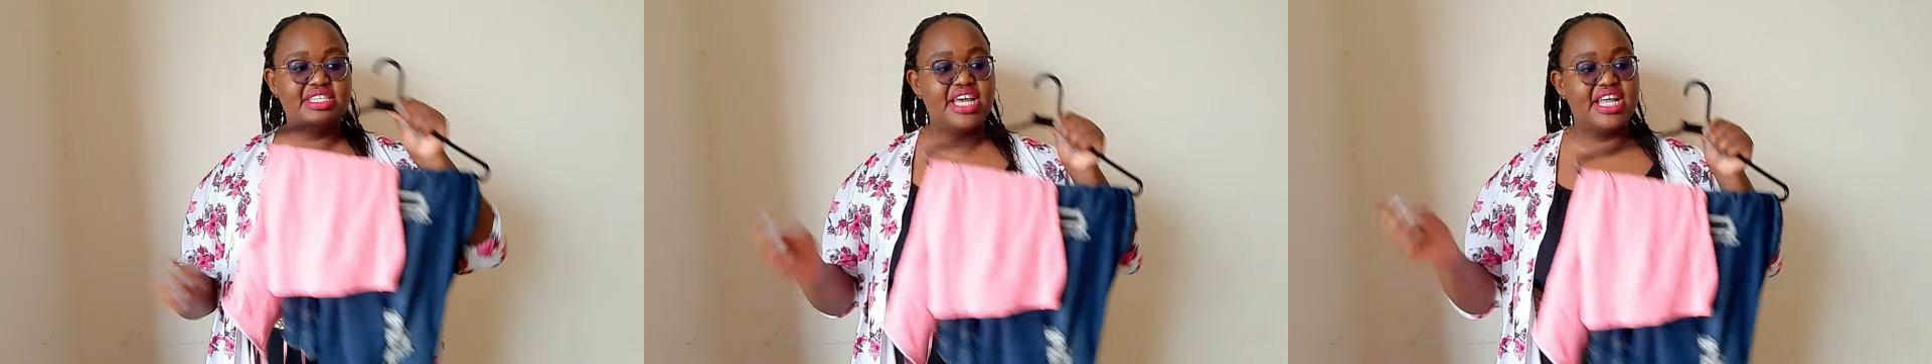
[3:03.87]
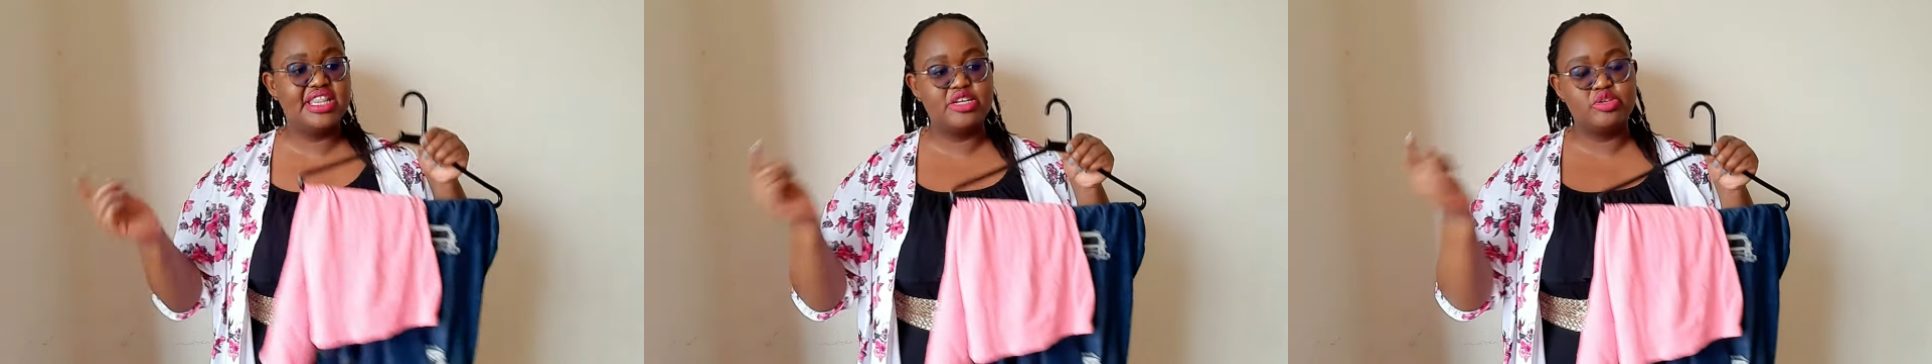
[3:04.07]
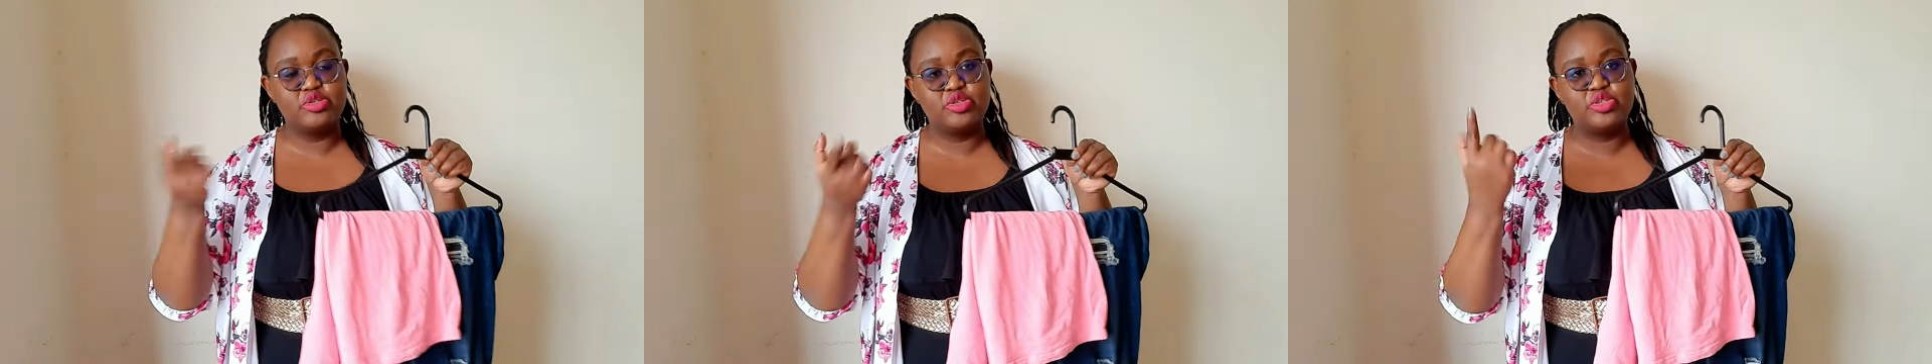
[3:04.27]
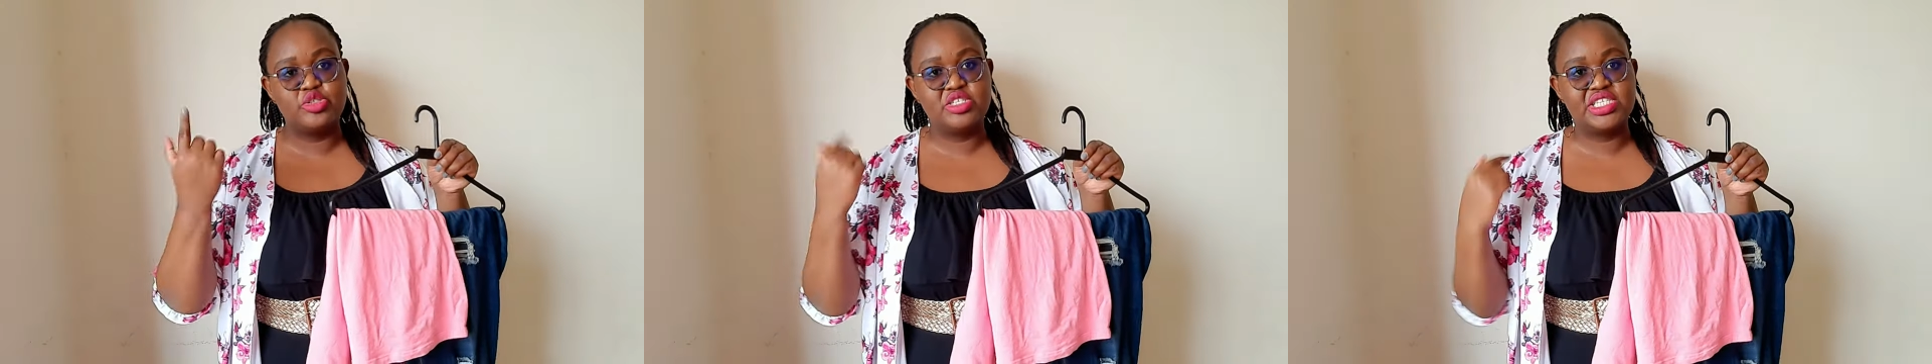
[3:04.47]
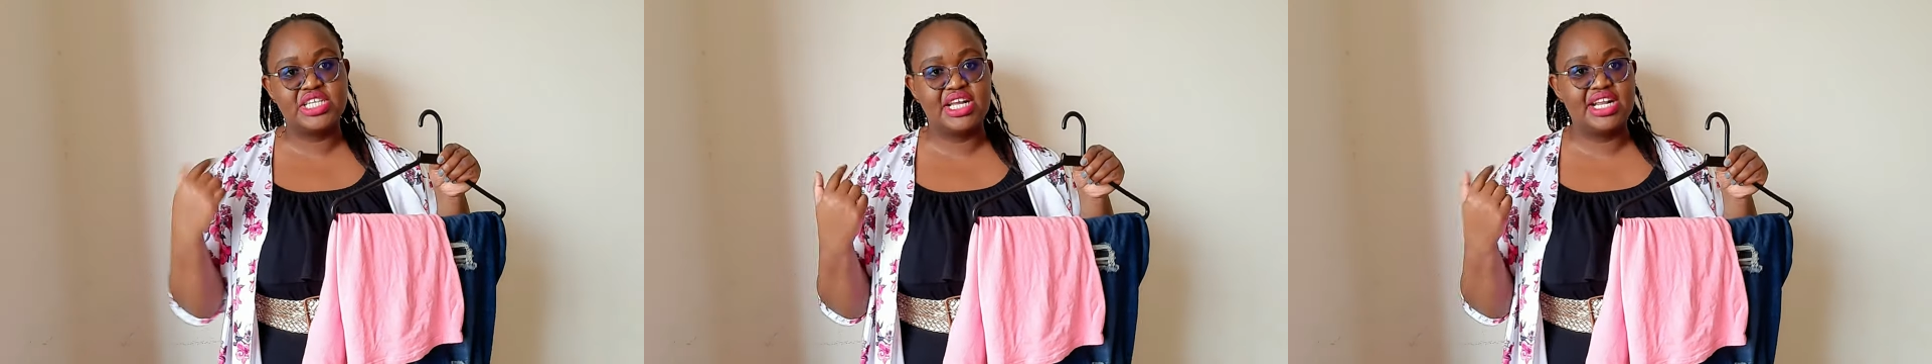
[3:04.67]
And the rose
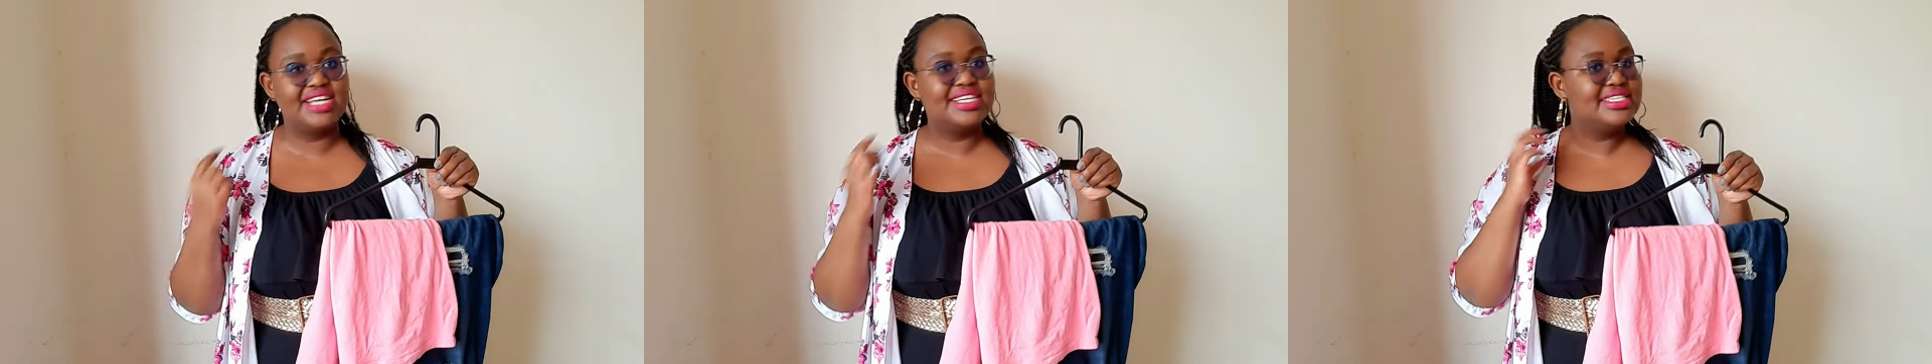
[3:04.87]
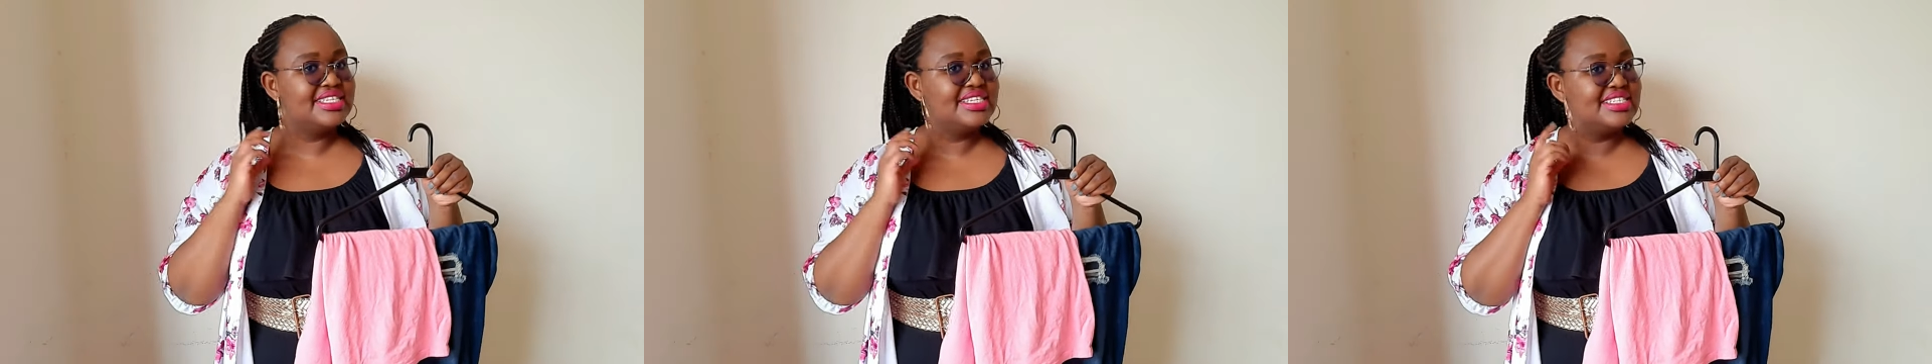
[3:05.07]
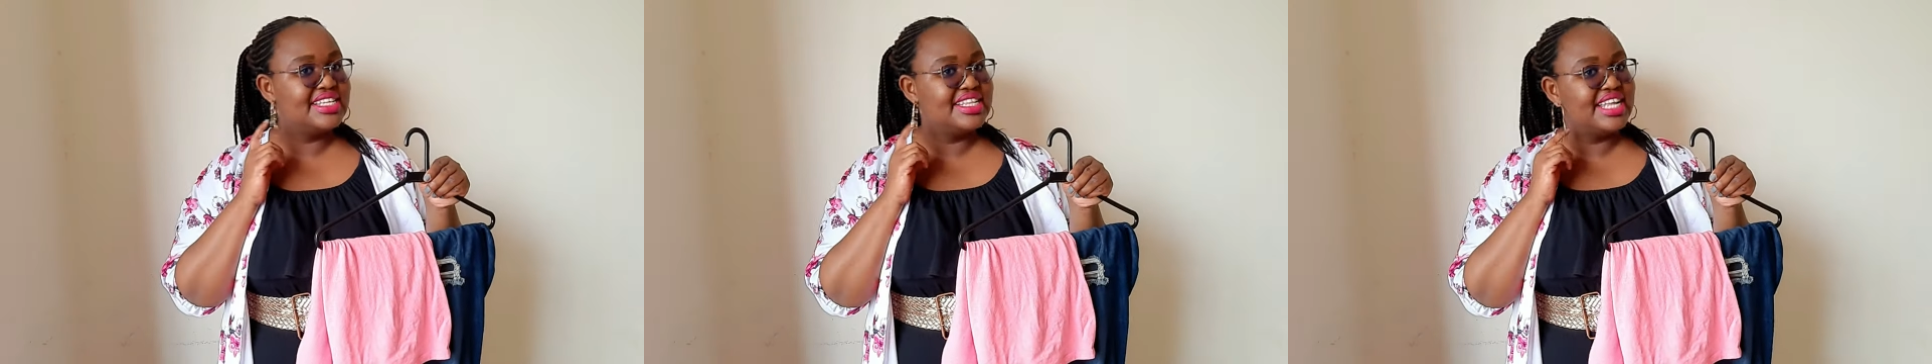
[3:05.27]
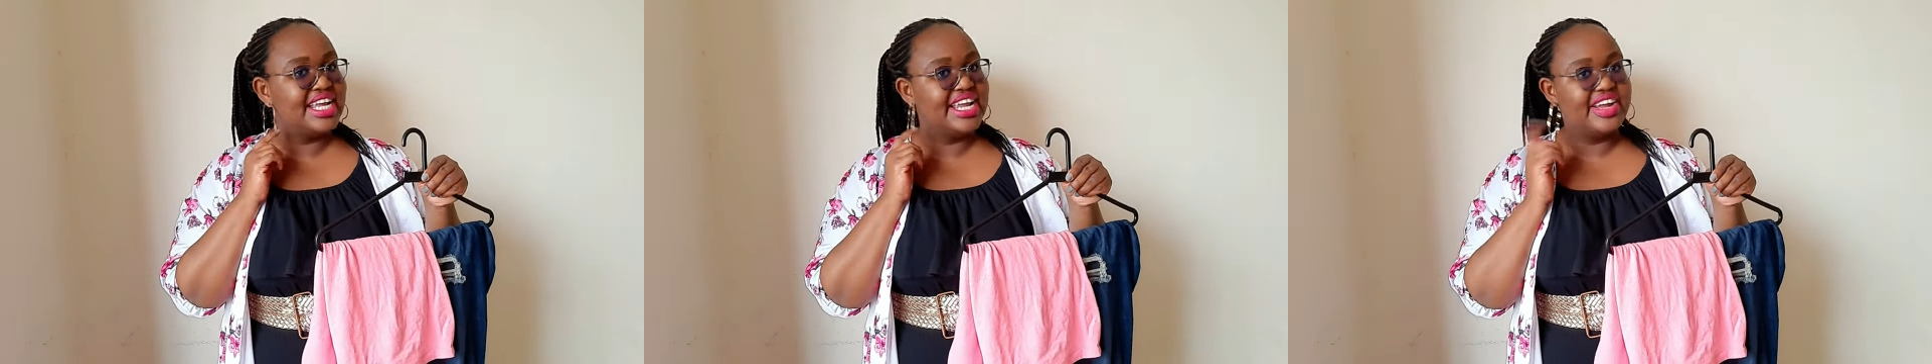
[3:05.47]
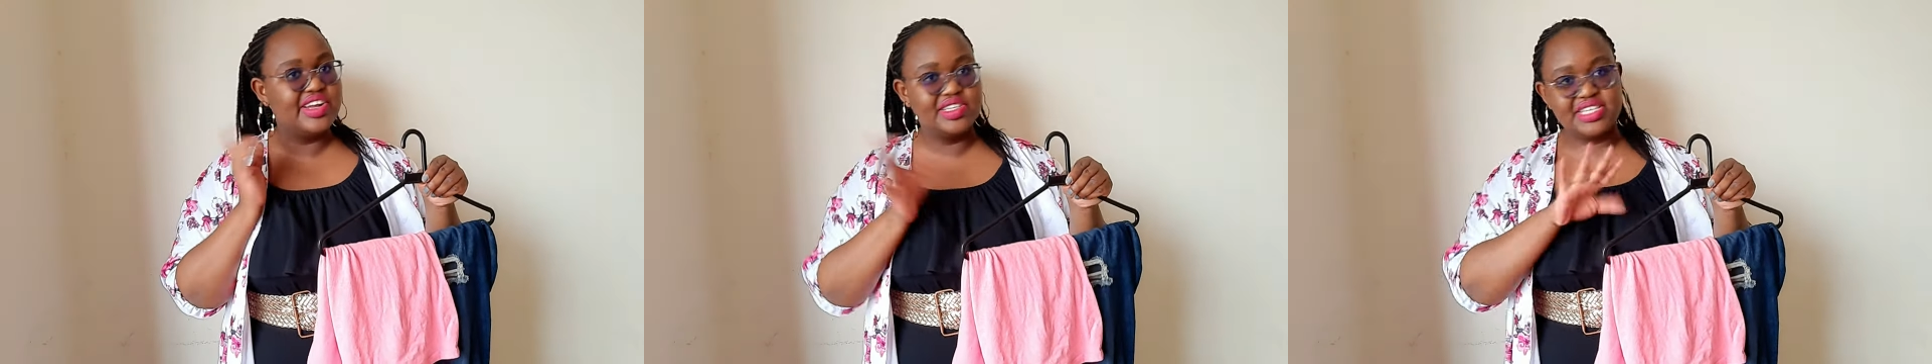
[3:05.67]
gold sunglasses and the
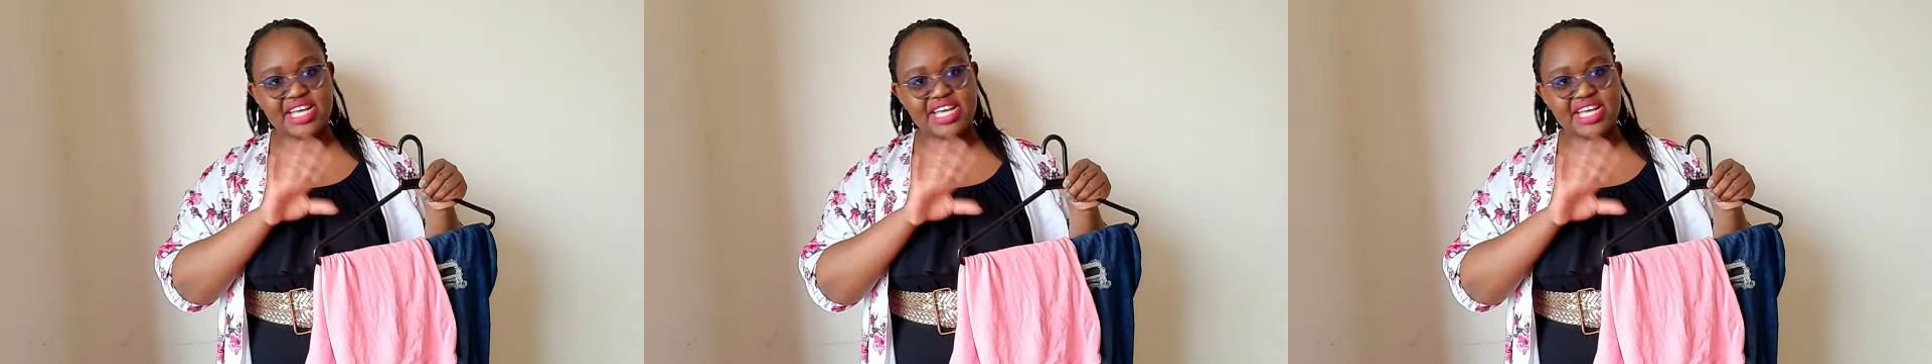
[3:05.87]
earrings.